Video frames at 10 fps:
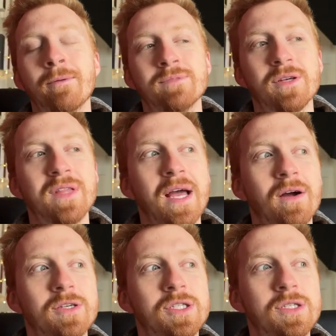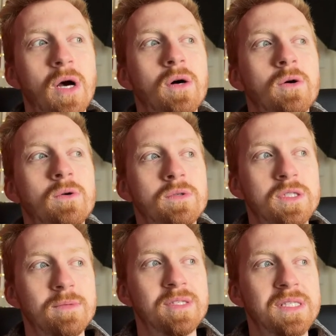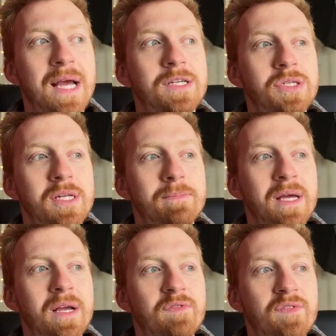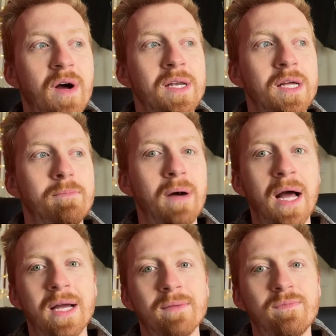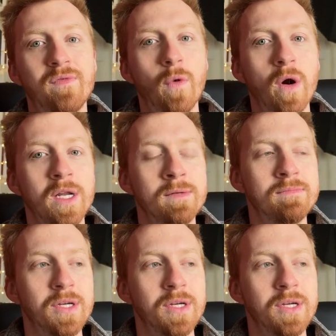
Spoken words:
So they are so substantially being funded by foreign,